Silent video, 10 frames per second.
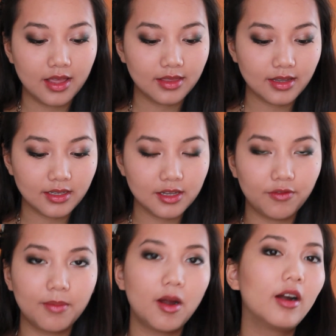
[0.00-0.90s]
This is
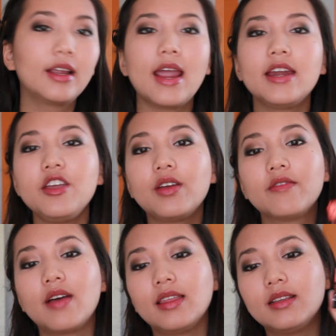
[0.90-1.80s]
from Heart Candy. You can
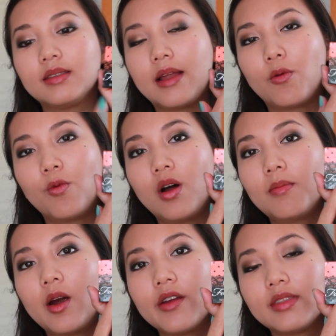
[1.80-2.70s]
find this at Walmart.